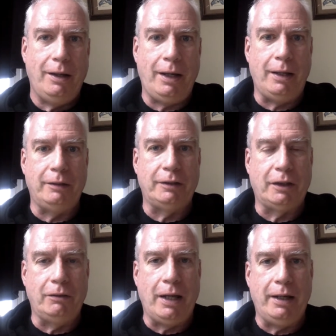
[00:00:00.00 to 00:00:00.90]
And
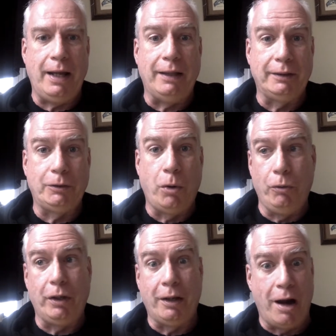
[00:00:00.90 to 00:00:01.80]
so, and hence,
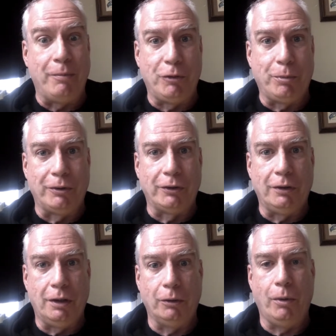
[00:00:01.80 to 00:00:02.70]
quote, a garbage person,
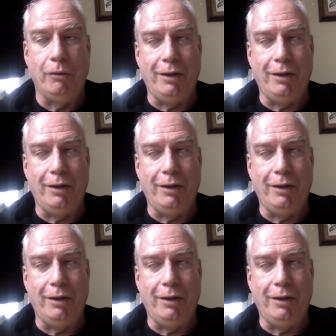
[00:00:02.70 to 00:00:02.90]
unquote.